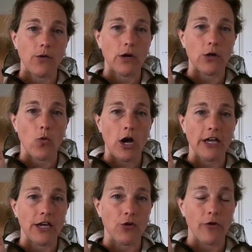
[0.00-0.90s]
out and
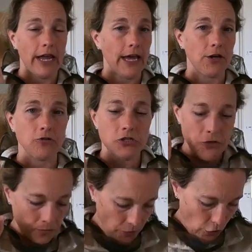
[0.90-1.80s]
walking
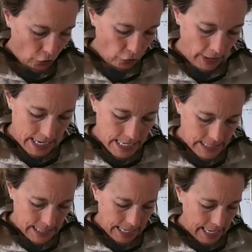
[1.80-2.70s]
around,
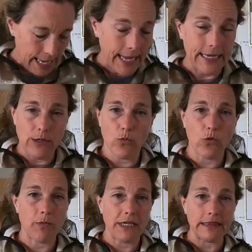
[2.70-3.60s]
great, and it
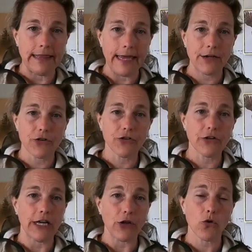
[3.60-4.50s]
will be
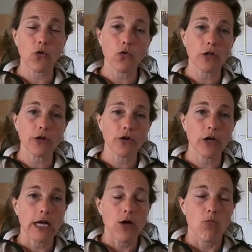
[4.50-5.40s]
lighter and
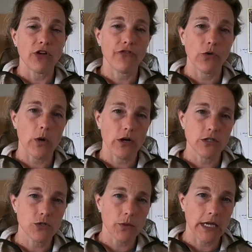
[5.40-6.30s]
cooler. But if you
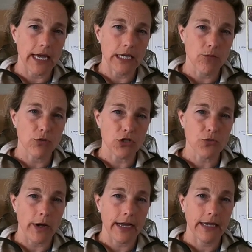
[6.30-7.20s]
are doing any
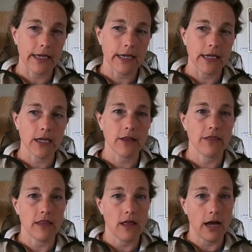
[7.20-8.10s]

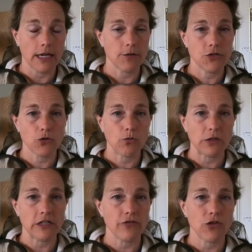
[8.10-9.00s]
bushwhacking, I do
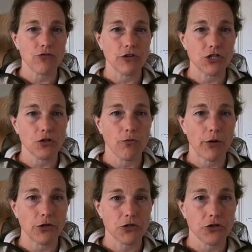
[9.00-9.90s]
believe the original
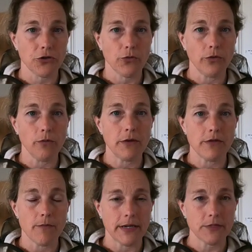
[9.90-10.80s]
bug shirt will be
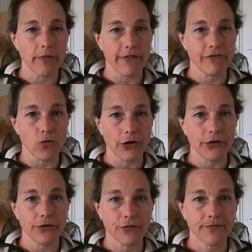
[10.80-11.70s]
the best bet for
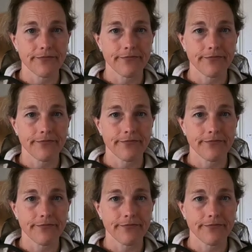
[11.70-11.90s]
you.